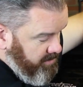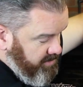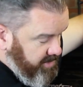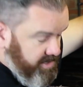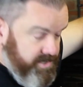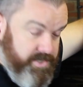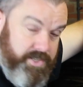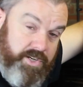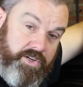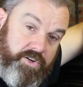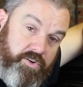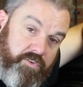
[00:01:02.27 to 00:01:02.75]

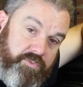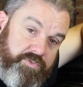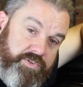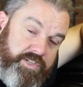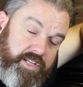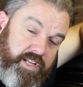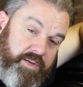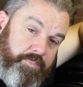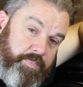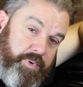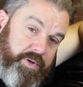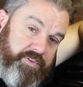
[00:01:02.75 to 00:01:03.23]
This can
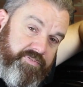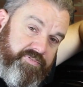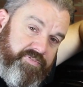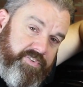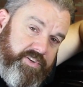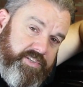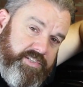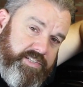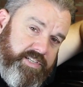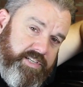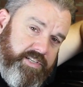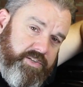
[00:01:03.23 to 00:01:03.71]
obviously be
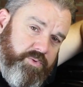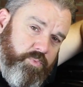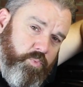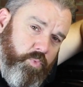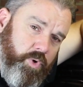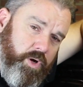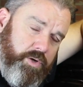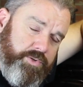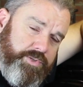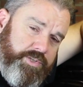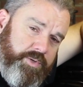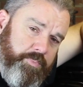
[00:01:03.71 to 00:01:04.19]
fitted
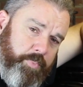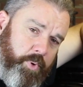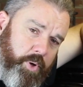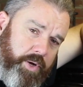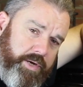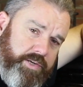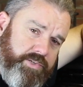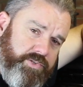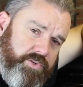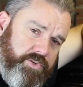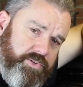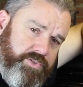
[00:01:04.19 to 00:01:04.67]
whilst the
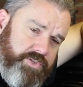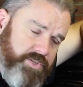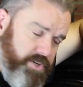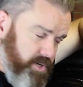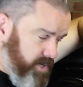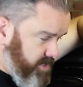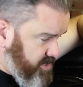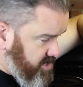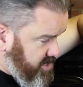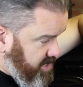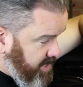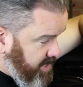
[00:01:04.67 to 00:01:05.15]
bike is on the side